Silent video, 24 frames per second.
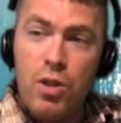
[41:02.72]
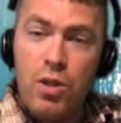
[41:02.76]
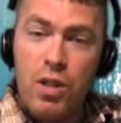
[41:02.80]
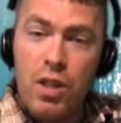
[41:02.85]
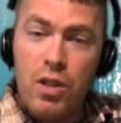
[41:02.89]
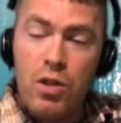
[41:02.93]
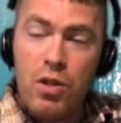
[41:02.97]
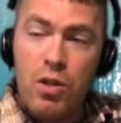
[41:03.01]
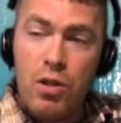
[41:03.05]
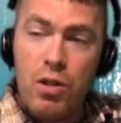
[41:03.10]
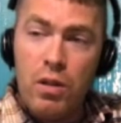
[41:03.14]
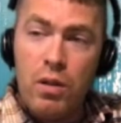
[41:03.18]

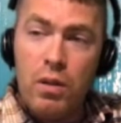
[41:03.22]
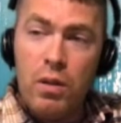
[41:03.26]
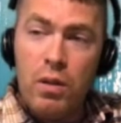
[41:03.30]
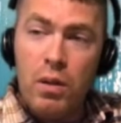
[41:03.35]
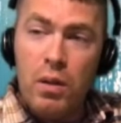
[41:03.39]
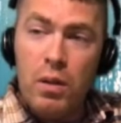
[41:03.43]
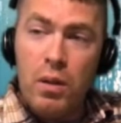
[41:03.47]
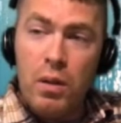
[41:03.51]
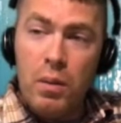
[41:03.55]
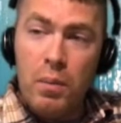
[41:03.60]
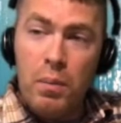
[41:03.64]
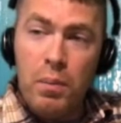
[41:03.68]
should.
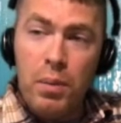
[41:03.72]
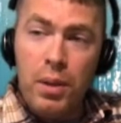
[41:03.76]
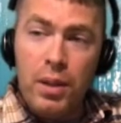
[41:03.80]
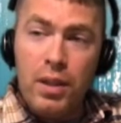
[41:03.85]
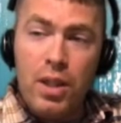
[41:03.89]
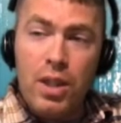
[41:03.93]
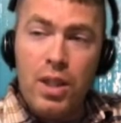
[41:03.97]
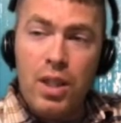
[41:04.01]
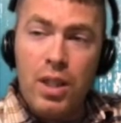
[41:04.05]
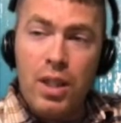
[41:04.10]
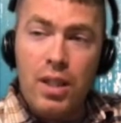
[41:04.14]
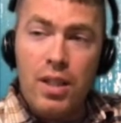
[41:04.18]
But the
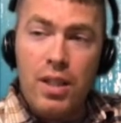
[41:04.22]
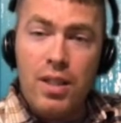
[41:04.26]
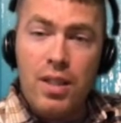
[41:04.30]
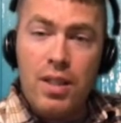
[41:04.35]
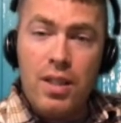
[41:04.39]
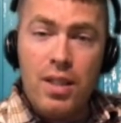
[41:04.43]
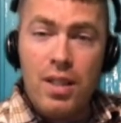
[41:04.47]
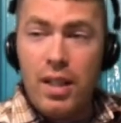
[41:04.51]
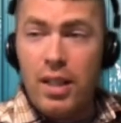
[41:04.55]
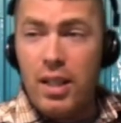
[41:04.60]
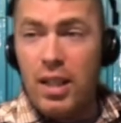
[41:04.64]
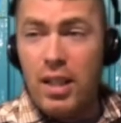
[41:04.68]
thing
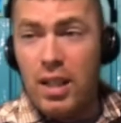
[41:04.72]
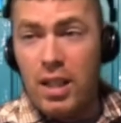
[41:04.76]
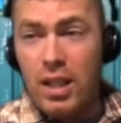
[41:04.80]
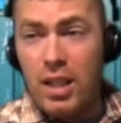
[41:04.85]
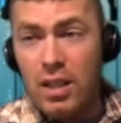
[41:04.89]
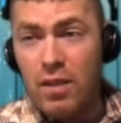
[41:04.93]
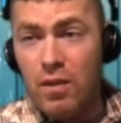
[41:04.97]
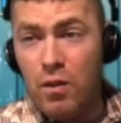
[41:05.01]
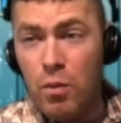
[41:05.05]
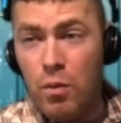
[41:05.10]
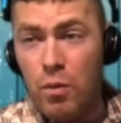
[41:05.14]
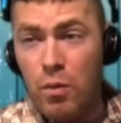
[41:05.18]
is I need to
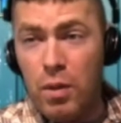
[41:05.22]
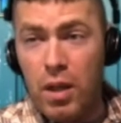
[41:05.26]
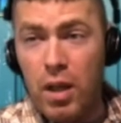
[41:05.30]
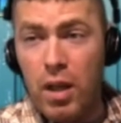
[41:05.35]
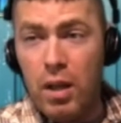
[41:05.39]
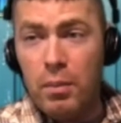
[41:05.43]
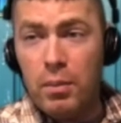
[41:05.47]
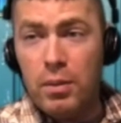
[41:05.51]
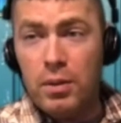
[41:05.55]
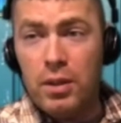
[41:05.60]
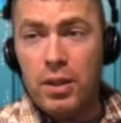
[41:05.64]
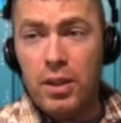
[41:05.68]
even be
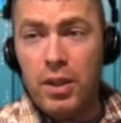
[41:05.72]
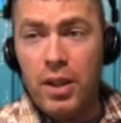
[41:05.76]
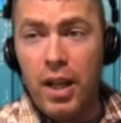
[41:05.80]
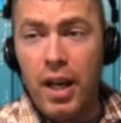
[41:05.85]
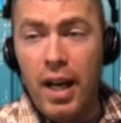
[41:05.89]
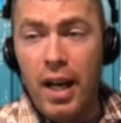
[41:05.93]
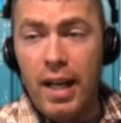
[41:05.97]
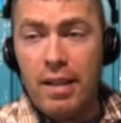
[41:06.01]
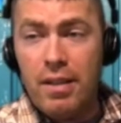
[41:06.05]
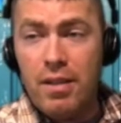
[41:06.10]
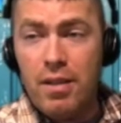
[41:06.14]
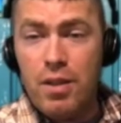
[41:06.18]
humble in
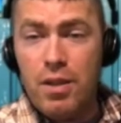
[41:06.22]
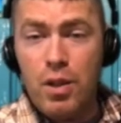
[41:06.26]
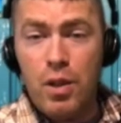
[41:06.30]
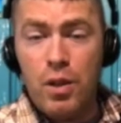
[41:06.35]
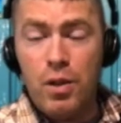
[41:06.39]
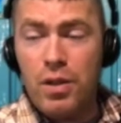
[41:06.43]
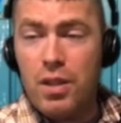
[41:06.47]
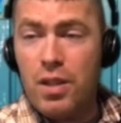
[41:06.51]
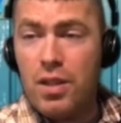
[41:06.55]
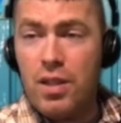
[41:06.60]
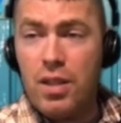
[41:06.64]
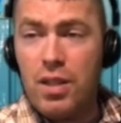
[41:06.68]
that. So
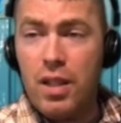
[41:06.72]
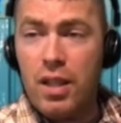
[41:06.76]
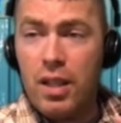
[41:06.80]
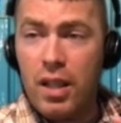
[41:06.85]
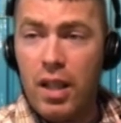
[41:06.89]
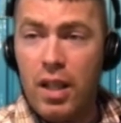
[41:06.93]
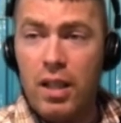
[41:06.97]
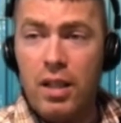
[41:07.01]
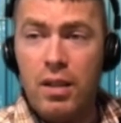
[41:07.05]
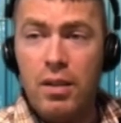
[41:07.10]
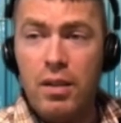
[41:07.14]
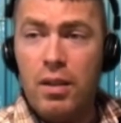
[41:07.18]
it's just like,
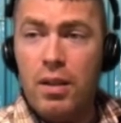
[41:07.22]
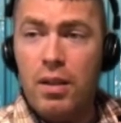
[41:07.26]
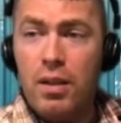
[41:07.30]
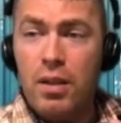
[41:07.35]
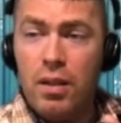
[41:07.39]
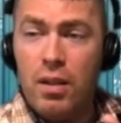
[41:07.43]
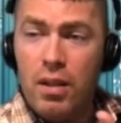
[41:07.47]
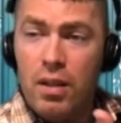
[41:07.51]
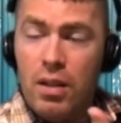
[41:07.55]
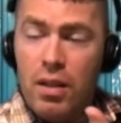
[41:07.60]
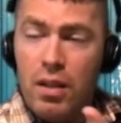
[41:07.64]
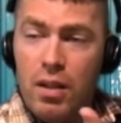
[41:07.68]
hey,
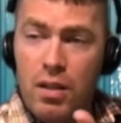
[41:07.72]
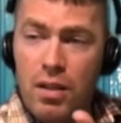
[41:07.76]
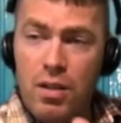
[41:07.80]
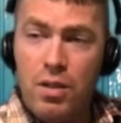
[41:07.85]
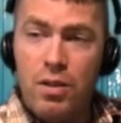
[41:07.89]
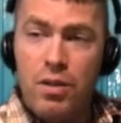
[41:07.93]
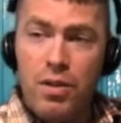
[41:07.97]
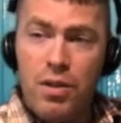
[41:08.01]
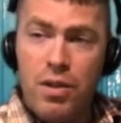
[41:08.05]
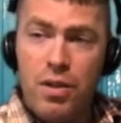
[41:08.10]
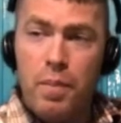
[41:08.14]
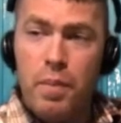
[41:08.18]
as long
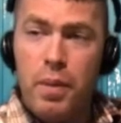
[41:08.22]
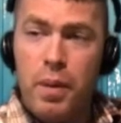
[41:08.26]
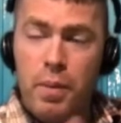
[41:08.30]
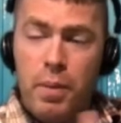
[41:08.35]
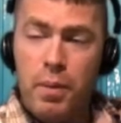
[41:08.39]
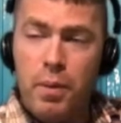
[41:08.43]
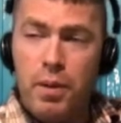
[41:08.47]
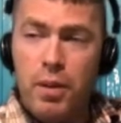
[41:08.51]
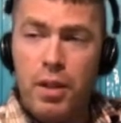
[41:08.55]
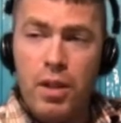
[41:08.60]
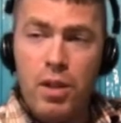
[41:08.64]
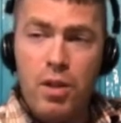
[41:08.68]
as the people are
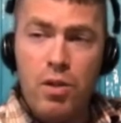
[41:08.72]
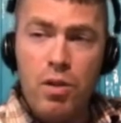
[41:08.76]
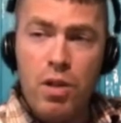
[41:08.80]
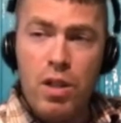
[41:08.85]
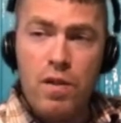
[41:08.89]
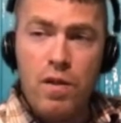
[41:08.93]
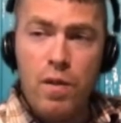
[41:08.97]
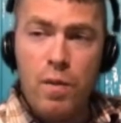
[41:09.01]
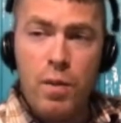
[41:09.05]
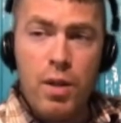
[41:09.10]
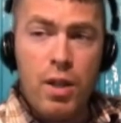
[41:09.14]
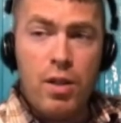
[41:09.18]
getting
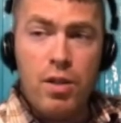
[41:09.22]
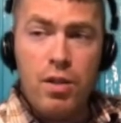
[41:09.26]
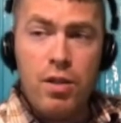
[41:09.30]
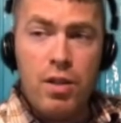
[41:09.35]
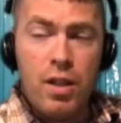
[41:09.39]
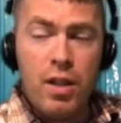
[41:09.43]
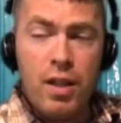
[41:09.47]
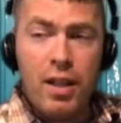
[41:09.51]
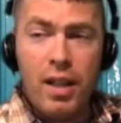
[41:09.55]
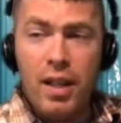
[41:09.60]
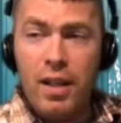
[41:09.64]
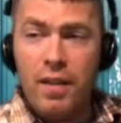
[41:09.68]
transformation,
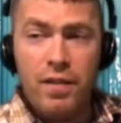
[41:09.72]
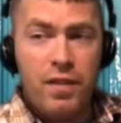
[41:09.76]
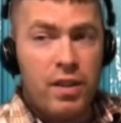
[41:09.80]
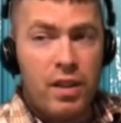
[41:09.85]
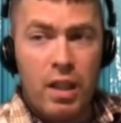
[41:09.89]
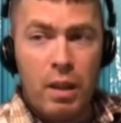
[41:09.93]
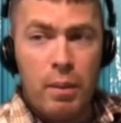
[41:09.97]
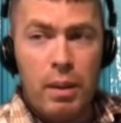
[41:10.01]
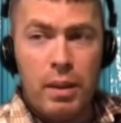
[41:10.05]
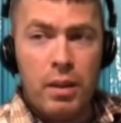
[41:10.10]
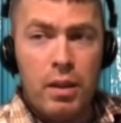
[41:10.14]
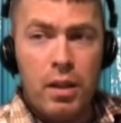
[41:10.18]
I got to forget
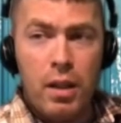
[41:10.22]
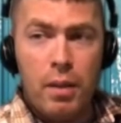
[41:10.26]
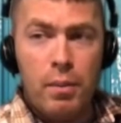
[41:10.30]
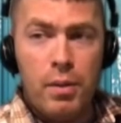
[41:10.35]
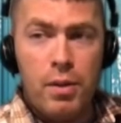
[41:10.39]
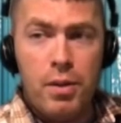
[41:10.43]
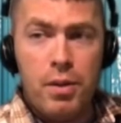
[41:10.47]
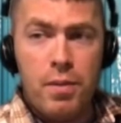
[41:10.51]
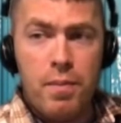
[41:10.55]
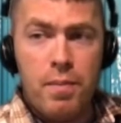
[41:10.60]
about the numbers.